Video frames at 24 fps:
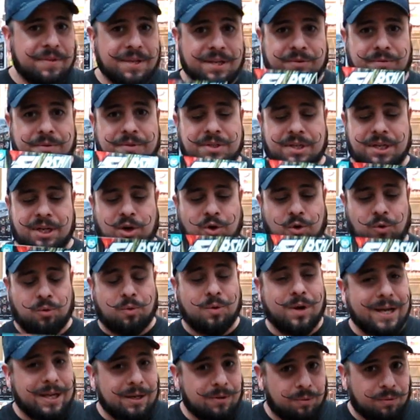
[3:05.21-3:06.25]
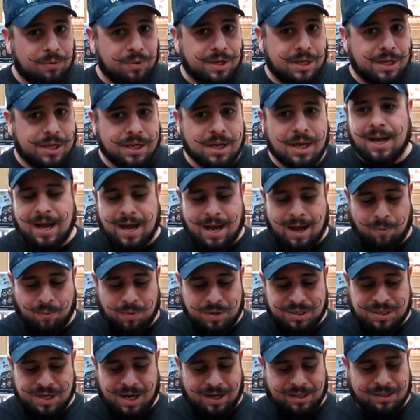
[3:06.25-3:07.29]
This was a great read.
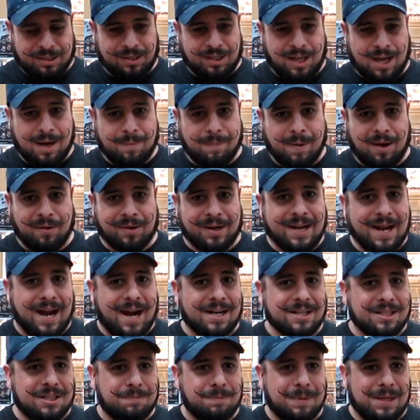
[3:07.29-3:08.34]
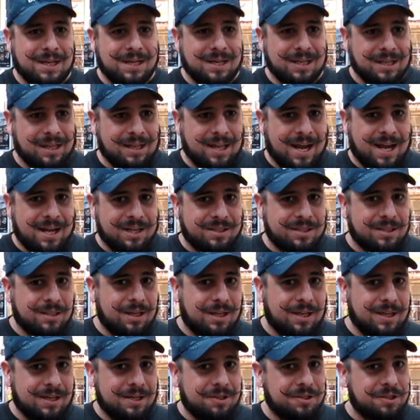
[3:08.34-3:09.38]
We talked a lot about Godspeed in the last
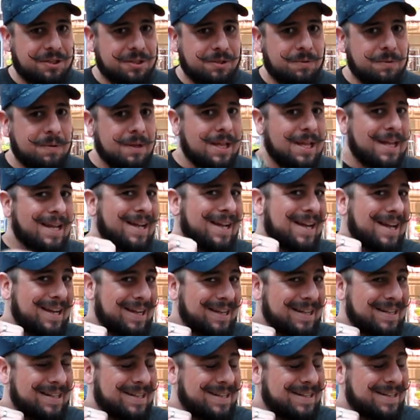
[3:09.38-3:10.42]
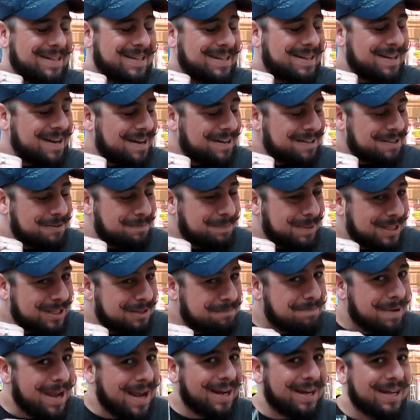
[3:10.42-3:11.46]
issue. Godspeed's
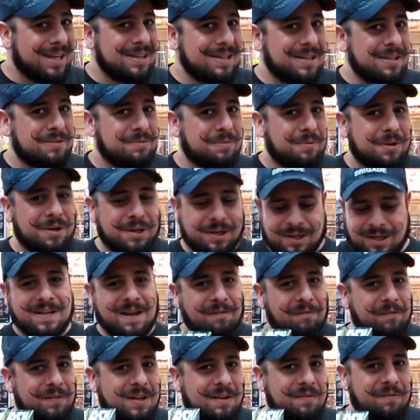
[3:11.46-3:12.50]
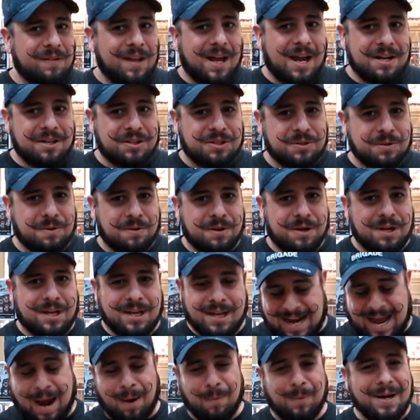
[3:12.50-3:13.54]
back in this one. Definitely a Flash story,
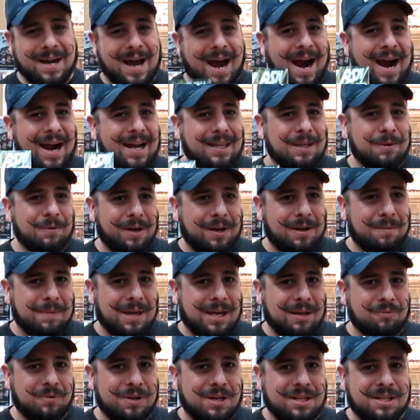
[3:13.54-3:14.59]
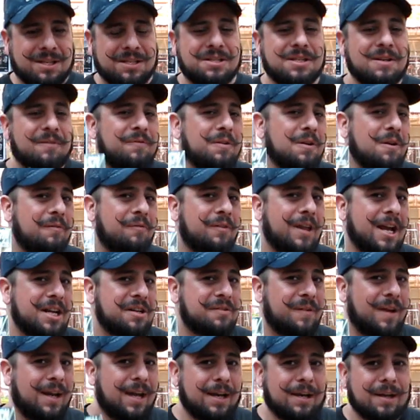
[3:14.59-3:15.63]
and I would highly recommend reading this if you're a
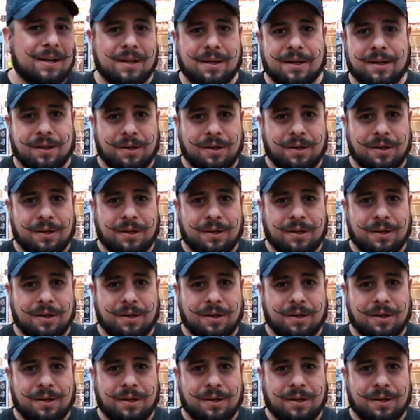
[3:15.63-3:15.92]
Flash fan.